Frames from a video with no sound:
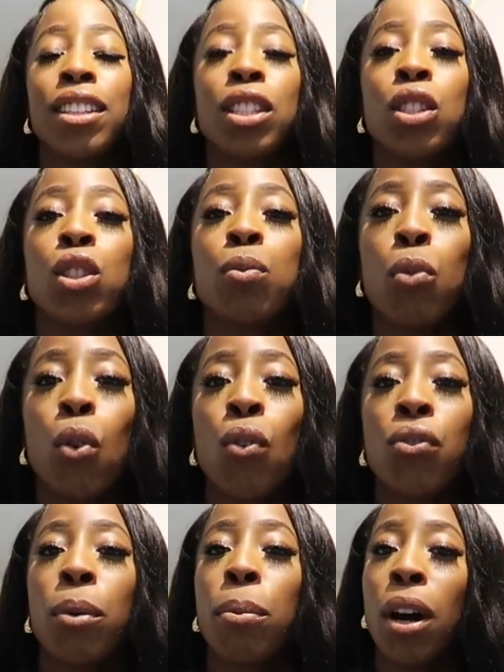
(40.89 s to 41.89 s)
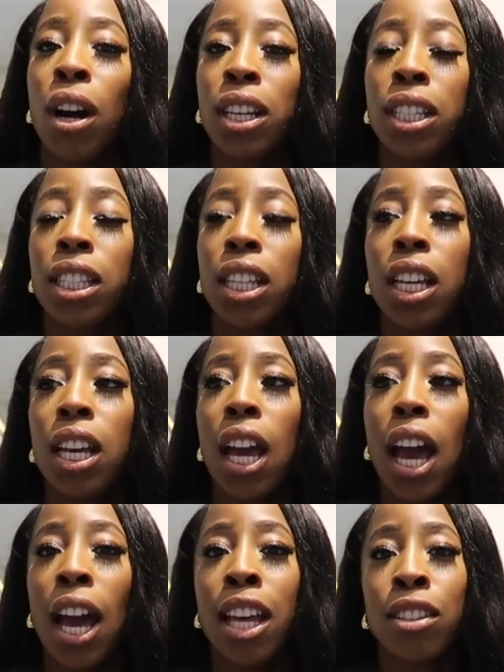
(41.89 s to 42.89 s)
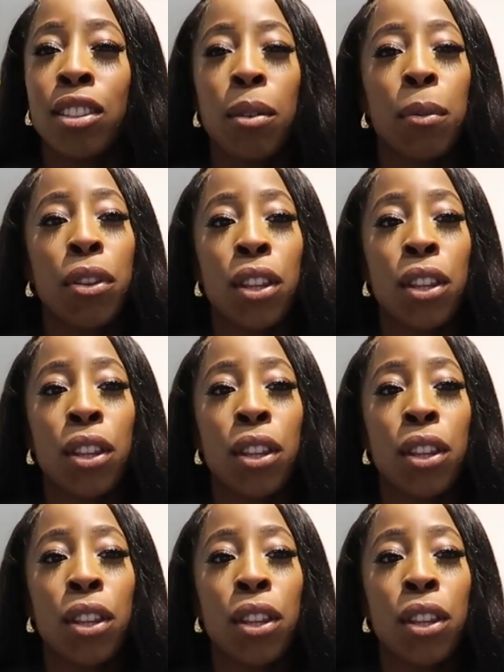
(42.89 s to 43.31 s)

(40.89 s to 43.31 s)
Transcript: This is just more of the past and some of